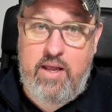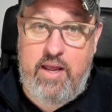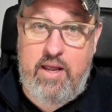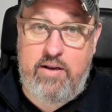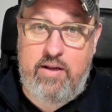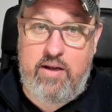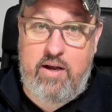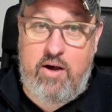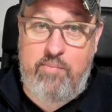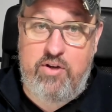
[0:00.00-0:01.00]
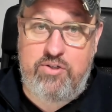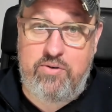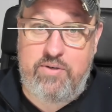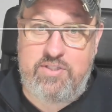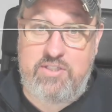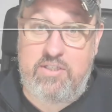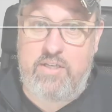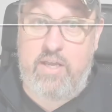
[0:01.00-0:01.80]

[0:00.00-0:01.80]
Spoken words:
And I'll make sure to see you again